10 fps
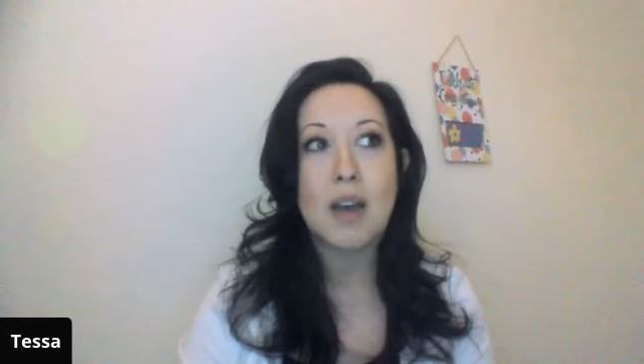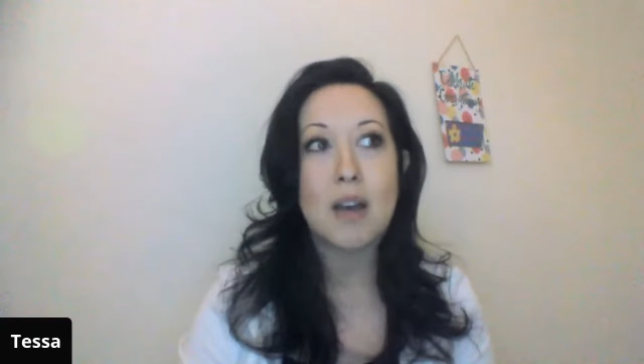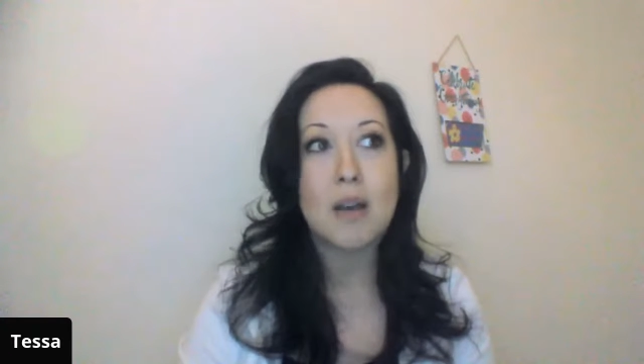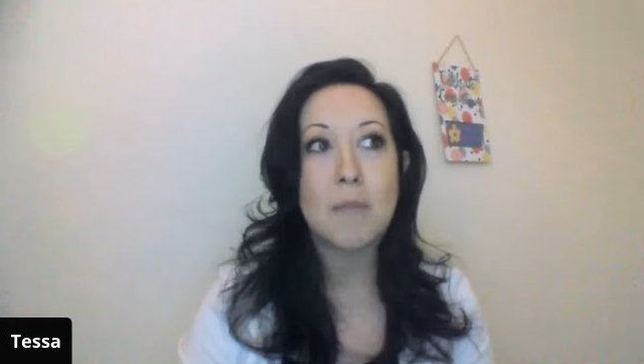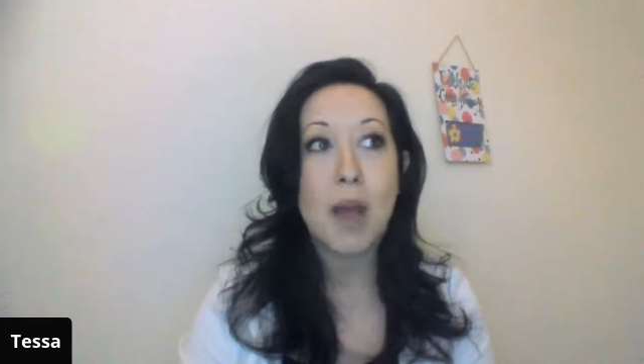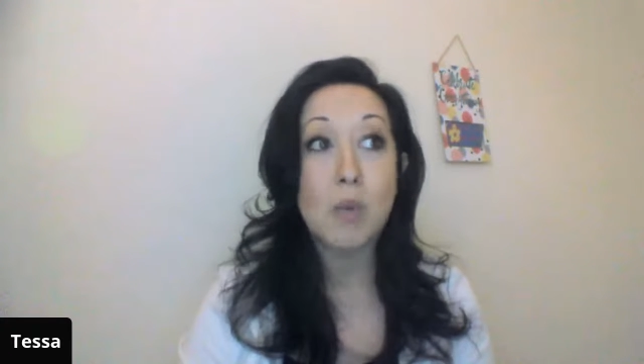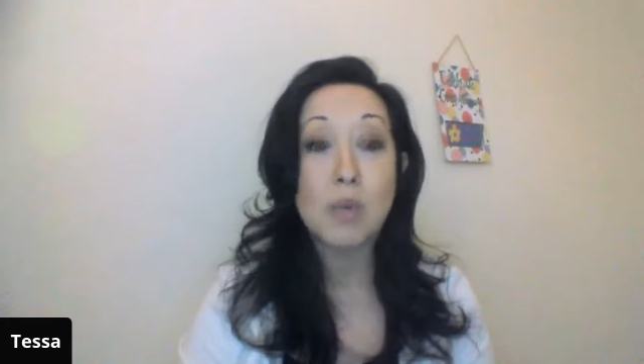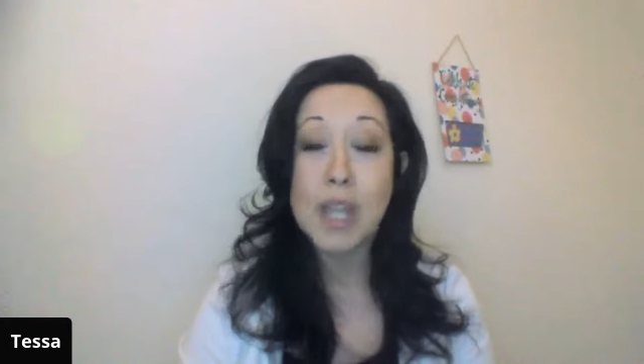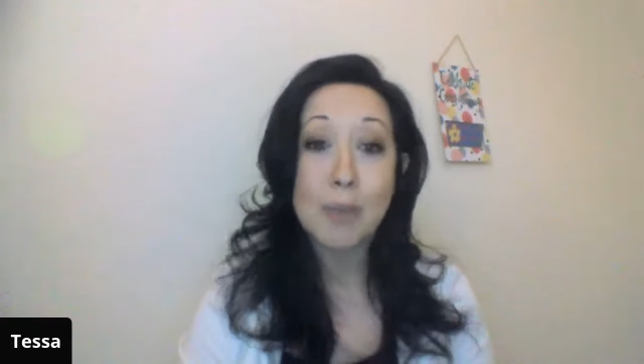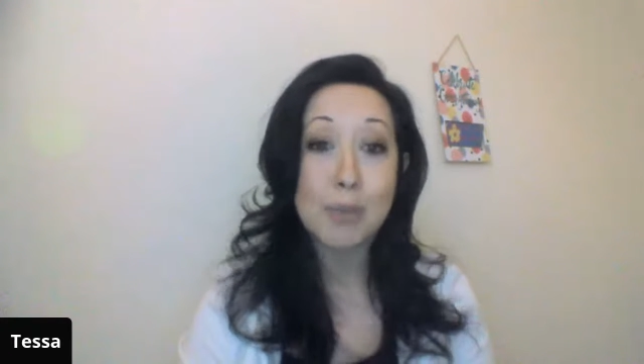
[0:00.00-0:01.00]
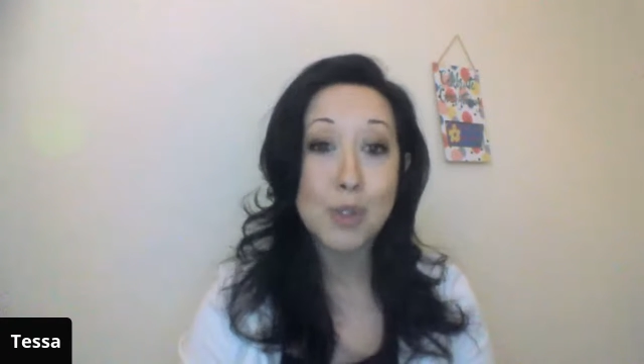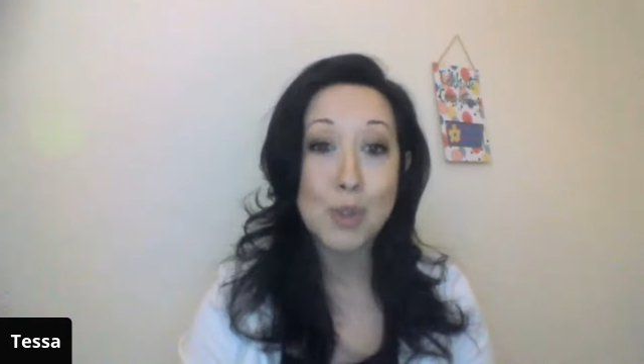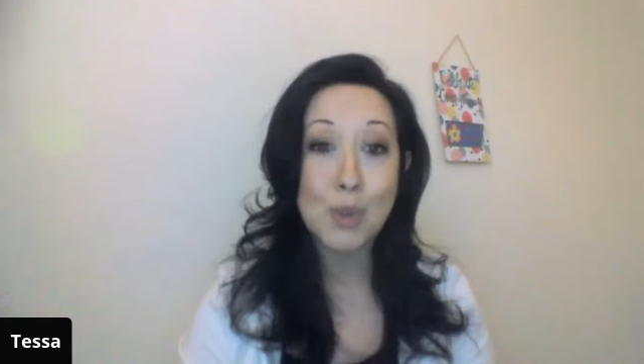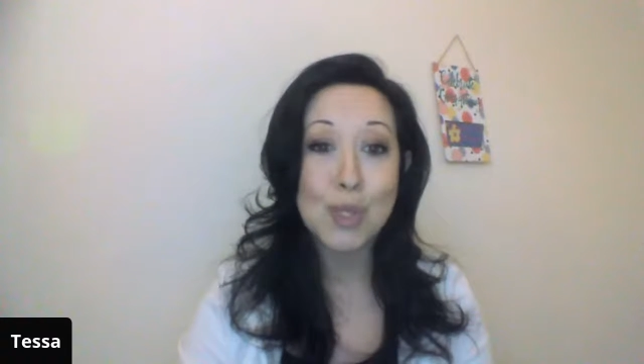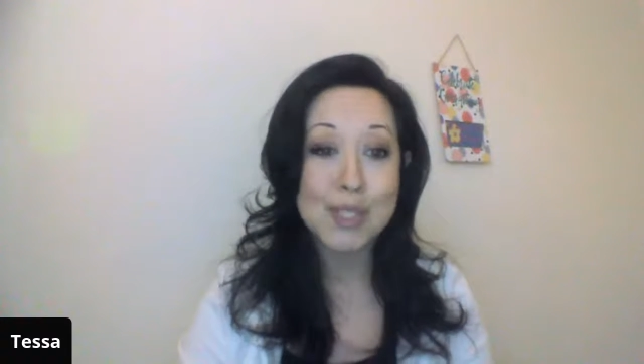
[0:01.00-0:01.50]
I was able
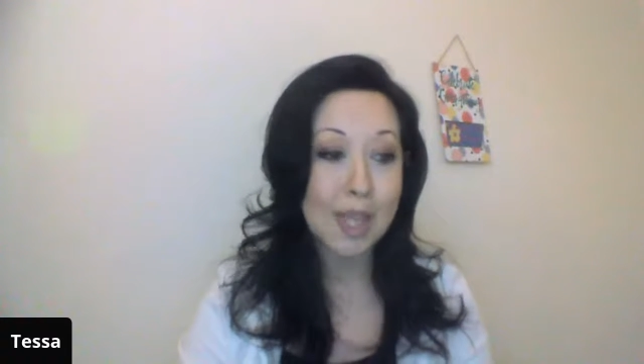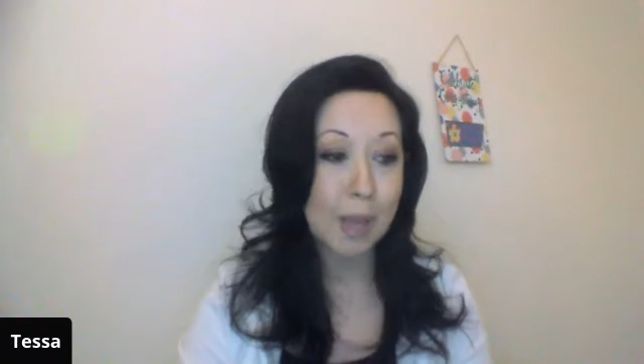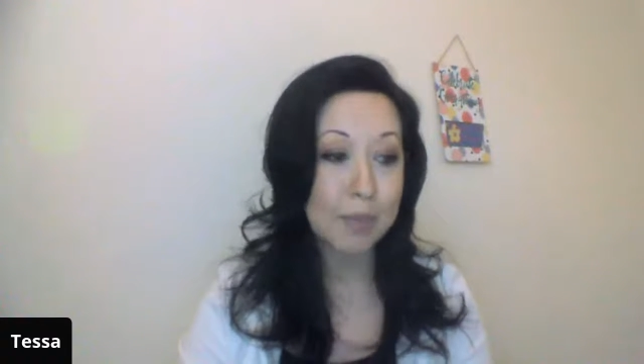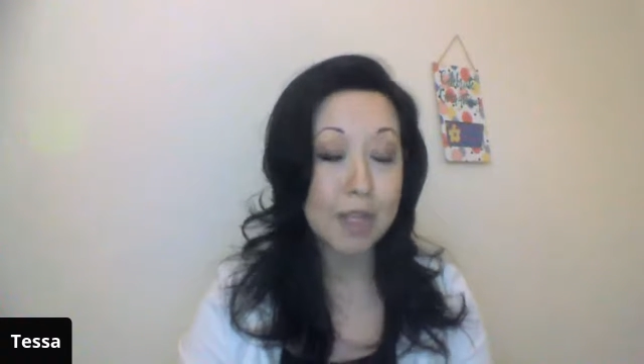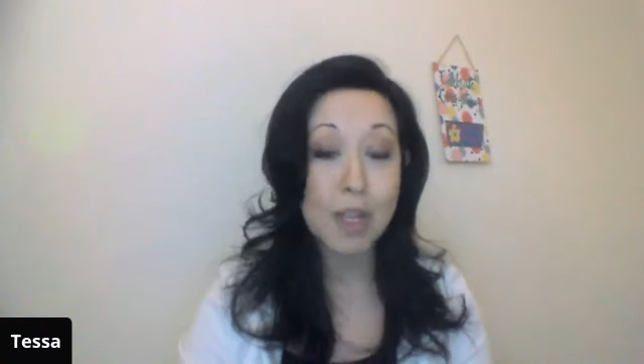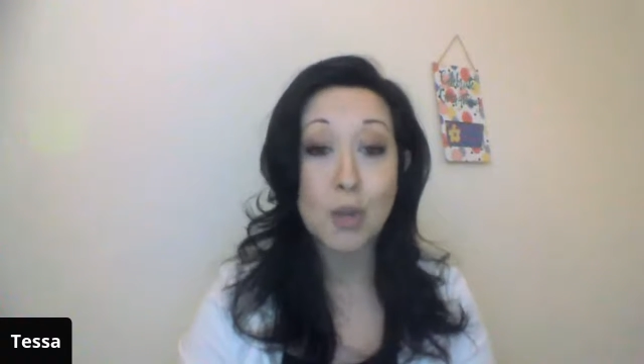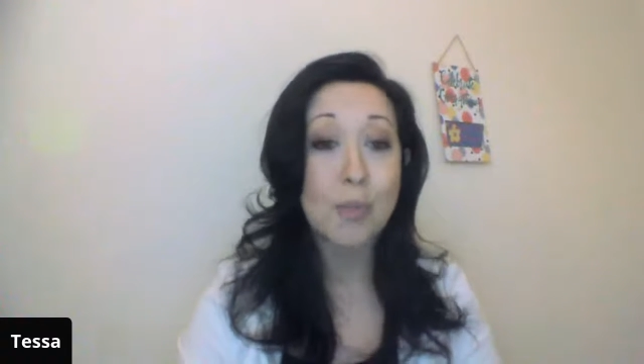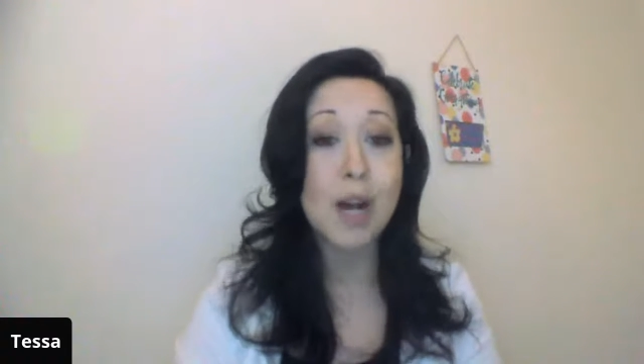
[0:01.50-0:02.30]
to accept another